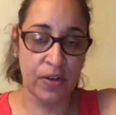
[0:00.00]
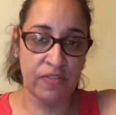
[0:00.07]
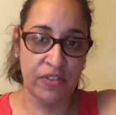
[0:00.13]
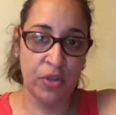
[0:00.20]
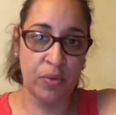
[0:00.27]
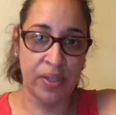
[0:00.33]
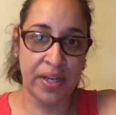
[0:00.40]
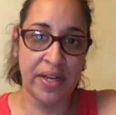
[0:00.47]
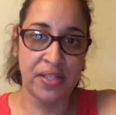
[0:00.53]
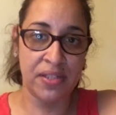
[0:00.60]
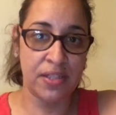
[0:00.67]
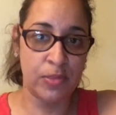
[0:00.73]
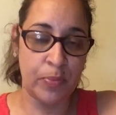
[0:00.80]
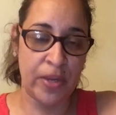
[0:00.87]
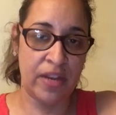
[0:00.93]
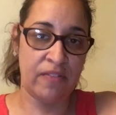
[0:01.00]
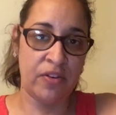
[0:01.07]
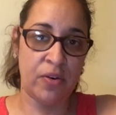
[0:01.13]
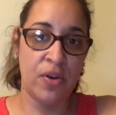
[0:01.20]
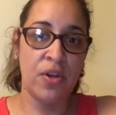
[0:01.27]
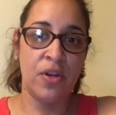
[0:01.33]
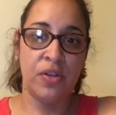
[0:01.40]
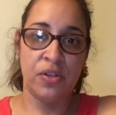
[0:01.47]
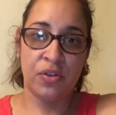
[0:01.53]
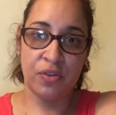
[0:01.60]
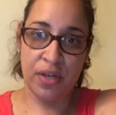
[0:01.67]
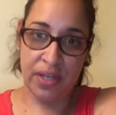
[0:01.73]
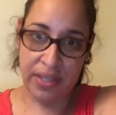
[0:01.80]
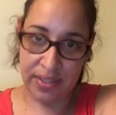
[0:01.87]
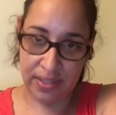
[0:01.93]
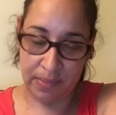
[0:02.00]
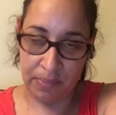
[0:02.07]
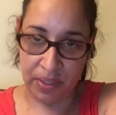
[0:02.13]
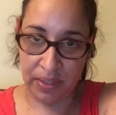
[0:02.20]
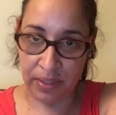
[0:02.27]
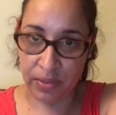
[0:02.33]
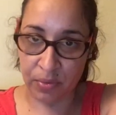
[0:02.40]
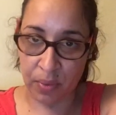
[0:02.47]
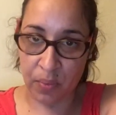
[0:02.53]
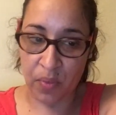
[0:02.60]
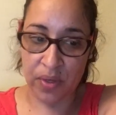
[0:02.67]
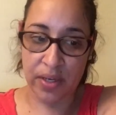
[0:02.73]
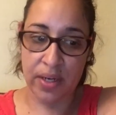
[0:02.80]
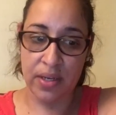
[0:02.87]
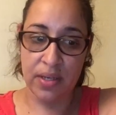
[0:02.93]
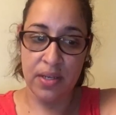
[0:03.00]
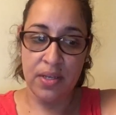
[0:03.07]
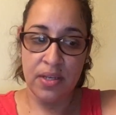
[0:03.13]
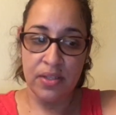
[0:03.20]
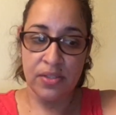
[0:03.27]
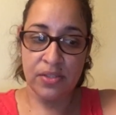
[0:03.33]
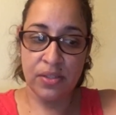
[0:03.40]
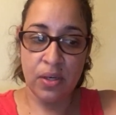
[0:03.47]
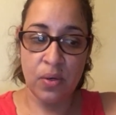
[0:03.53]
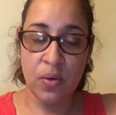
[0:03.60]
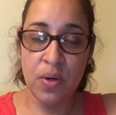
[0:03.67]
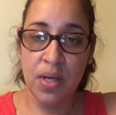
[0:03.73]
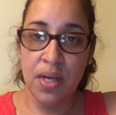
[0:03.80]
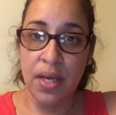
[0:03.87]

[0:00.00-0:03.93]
If you engage in this behavior, you're going to get something that's rewarding. So